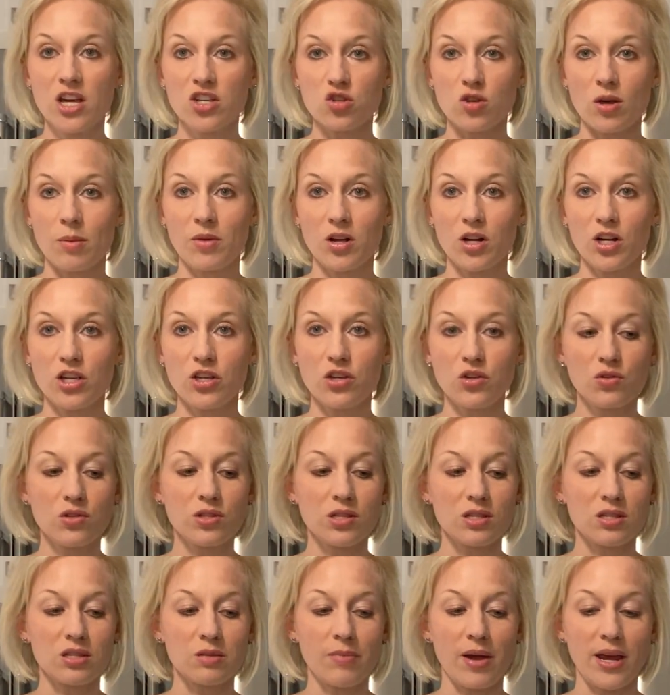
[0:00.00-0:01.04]
So I'm gonna use
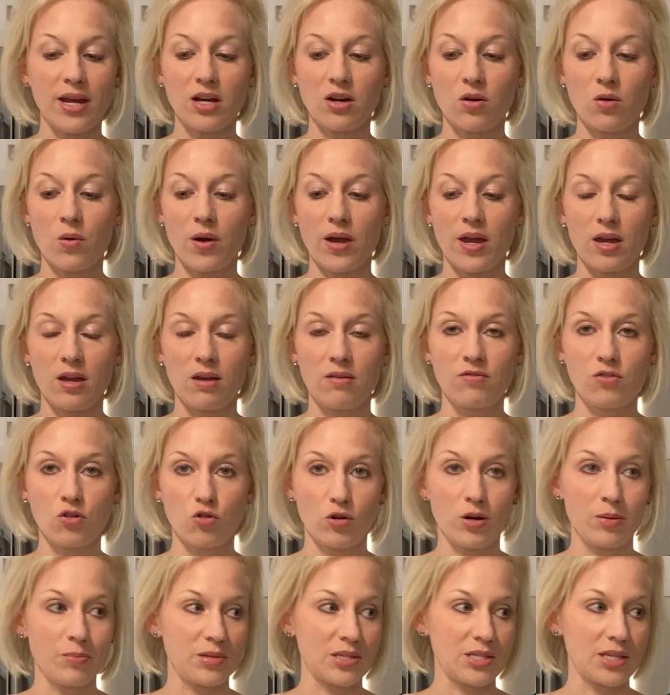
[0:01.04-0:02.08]
this microwave
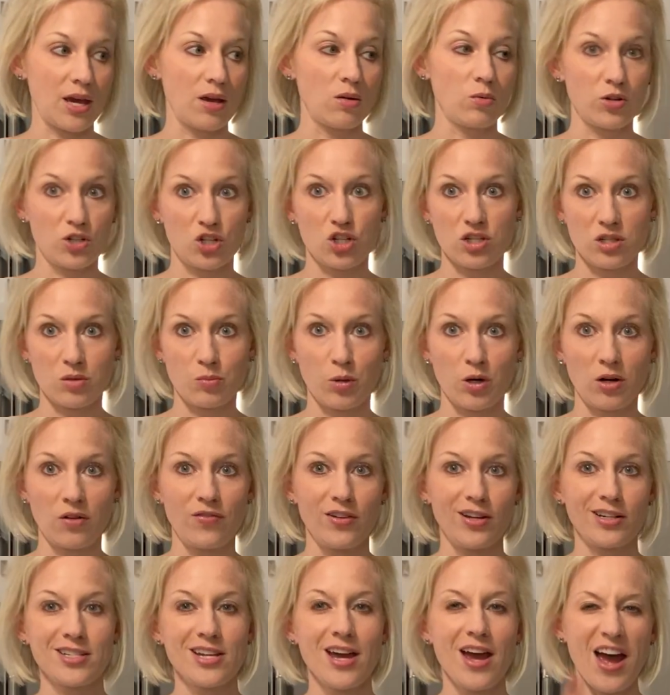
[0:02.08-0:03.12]
grip set, which is
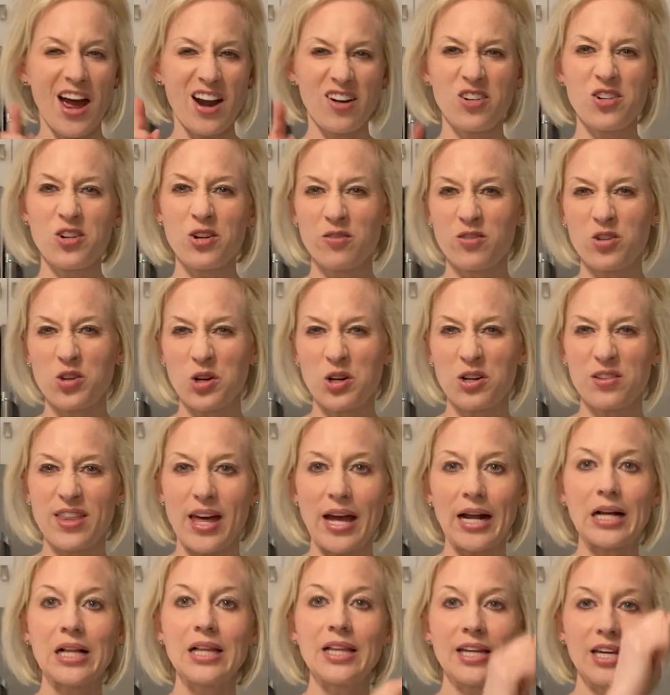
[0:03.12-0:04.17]
perfect. I don't know if you heard
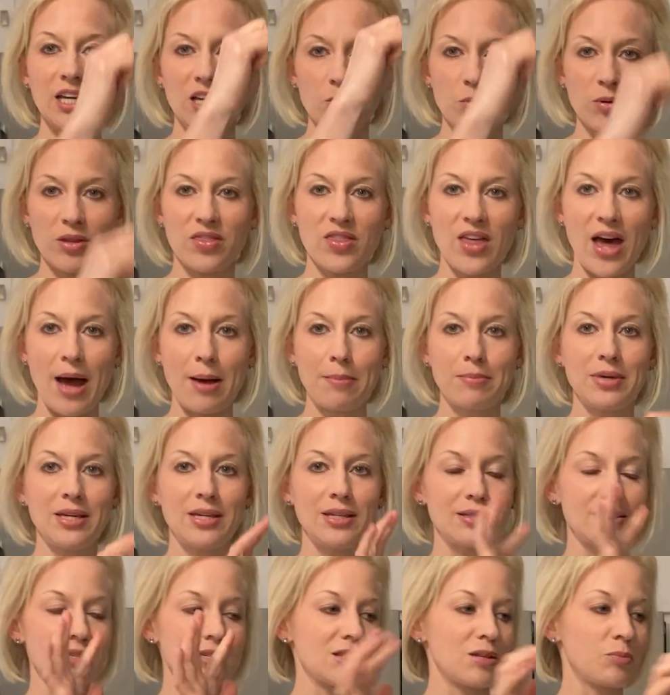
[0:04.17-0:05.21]
that click, but that
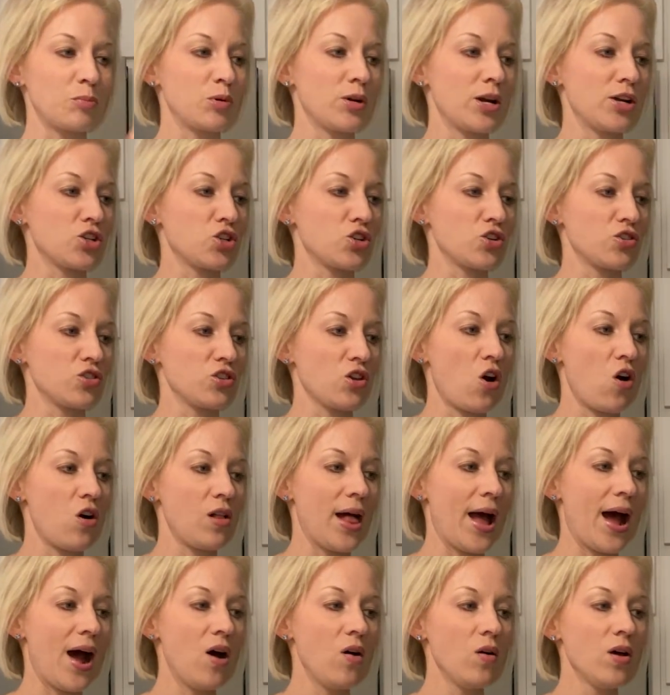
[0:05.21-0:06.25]
means the pressure's all
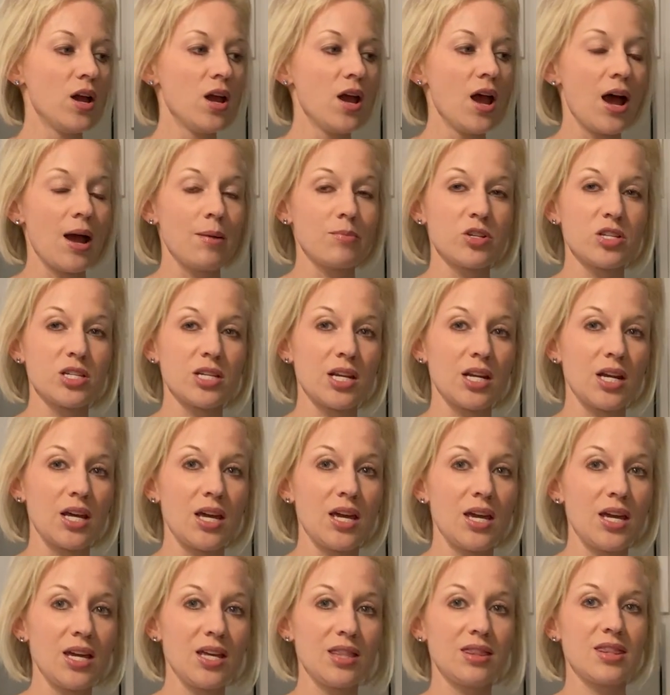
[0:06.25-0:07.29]
out. I'm just gonna
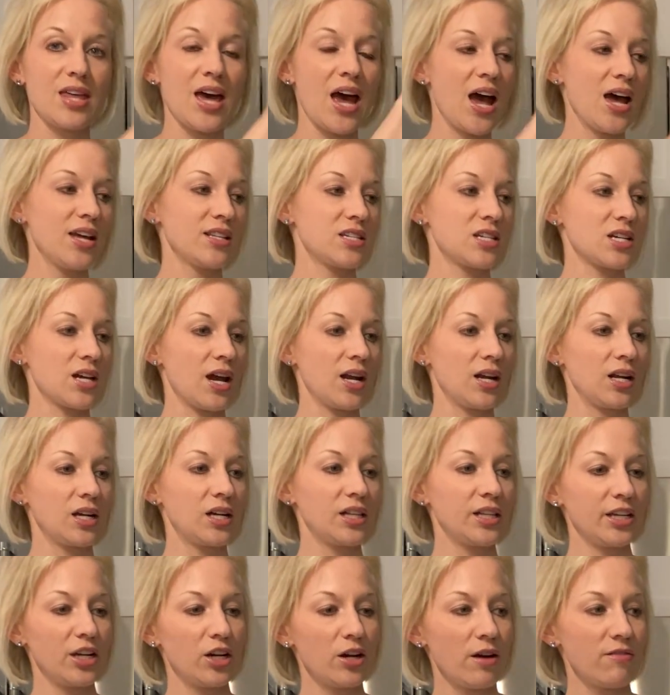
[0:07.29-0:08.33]
hit that to kind of
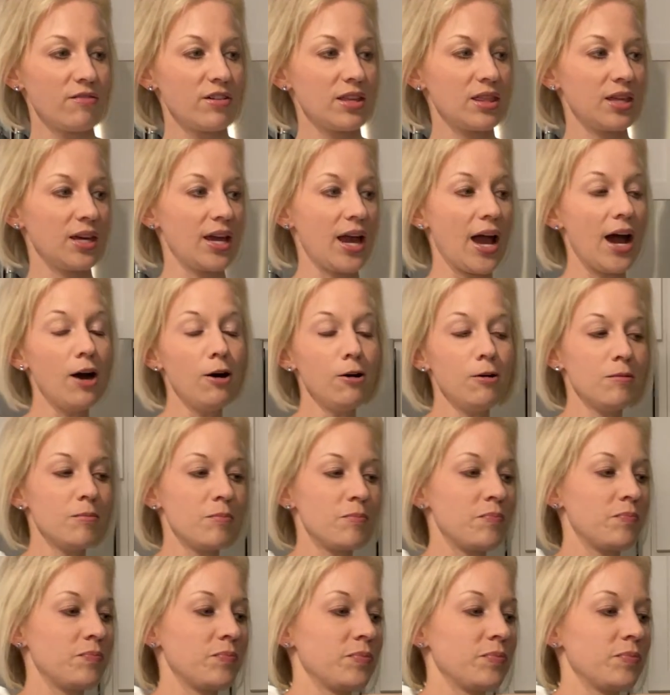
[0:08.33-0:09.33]
clear everything out.